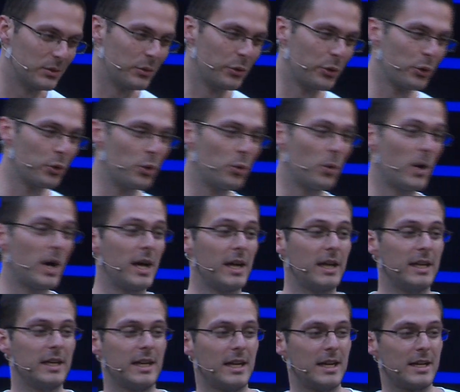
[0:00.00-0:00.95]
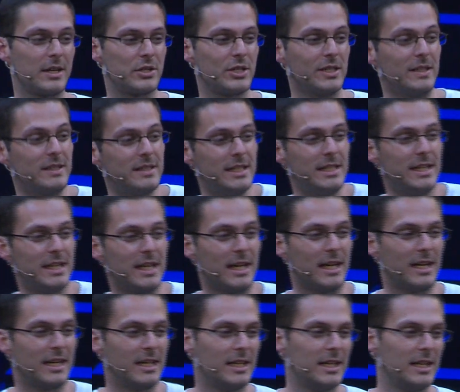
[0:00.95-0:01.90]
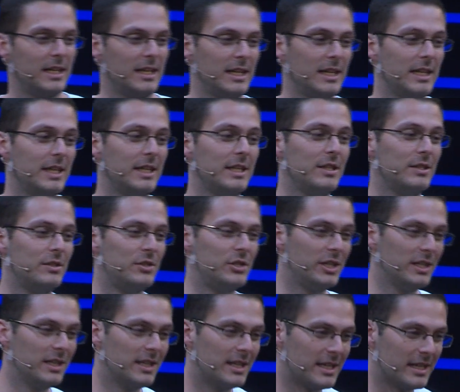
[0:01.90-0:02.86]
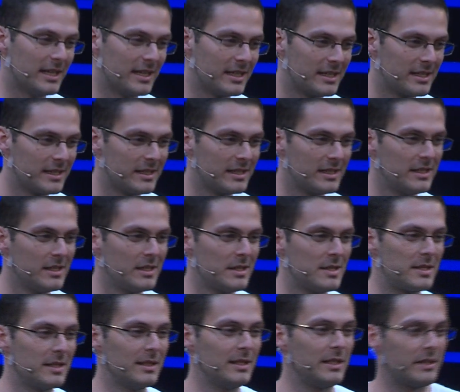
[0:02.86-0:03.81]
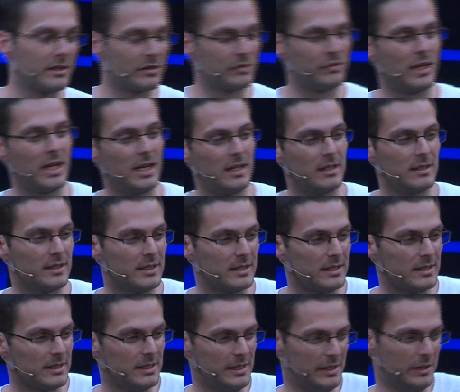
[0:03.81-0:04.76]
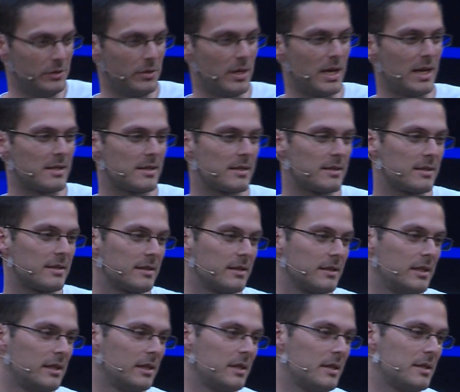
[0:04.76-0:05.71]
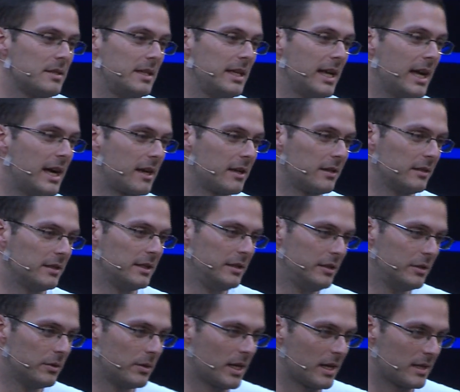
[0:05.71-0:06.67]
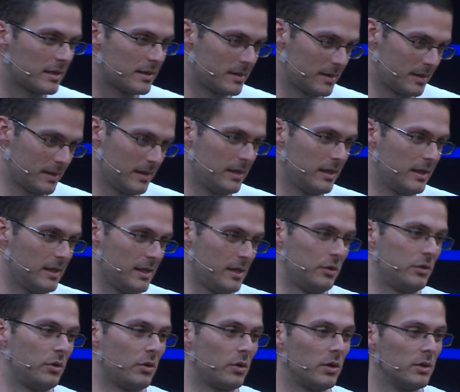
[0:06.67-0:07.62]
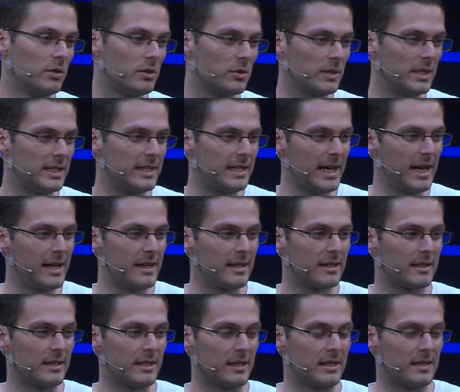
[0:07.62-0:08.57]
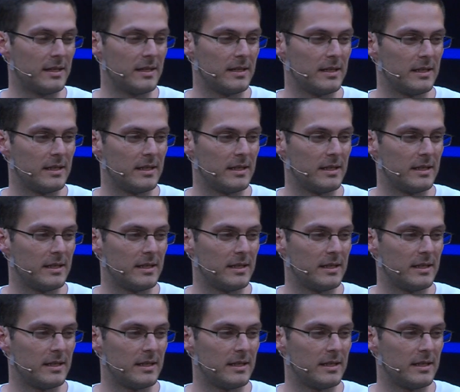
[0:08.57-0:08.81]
Uruguay, Argentina, Chile, Silicon Valley in US, Seattle in US, Toronto in Canada,